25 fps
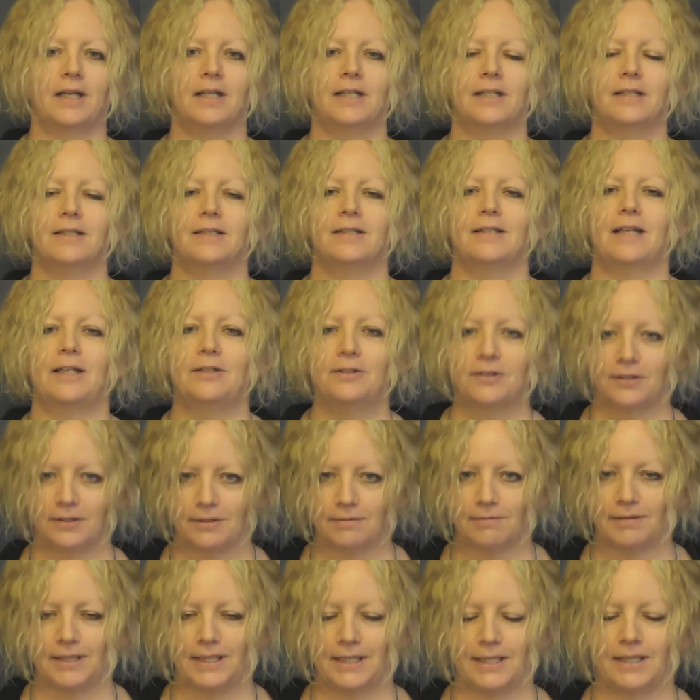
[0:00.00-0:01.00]

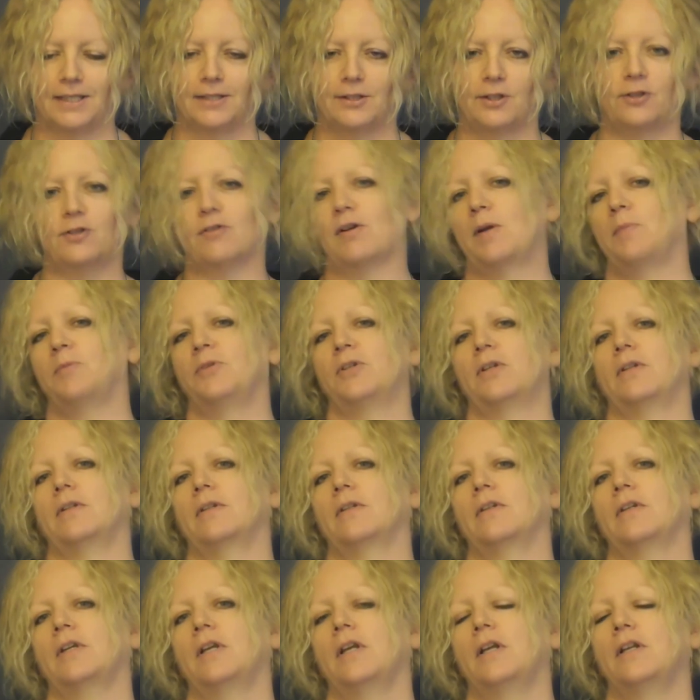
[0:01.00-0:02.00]
sensory description.
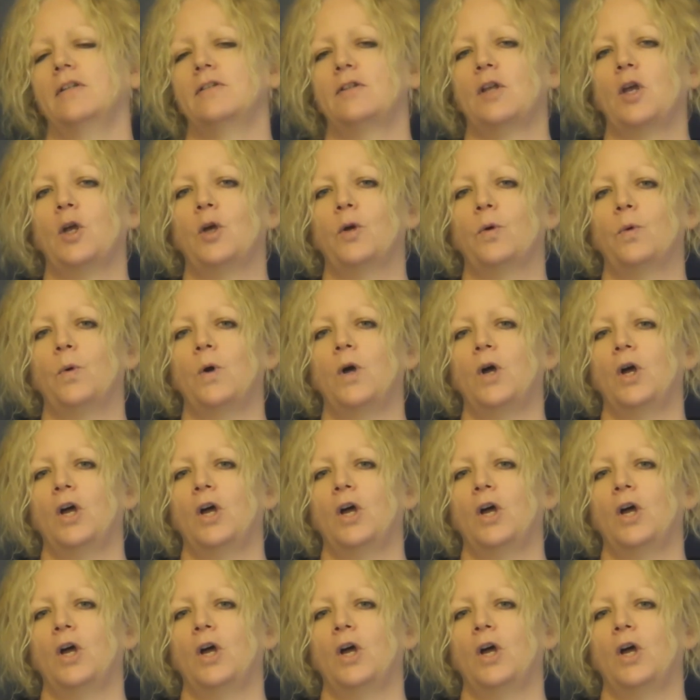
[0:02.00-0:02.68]
So,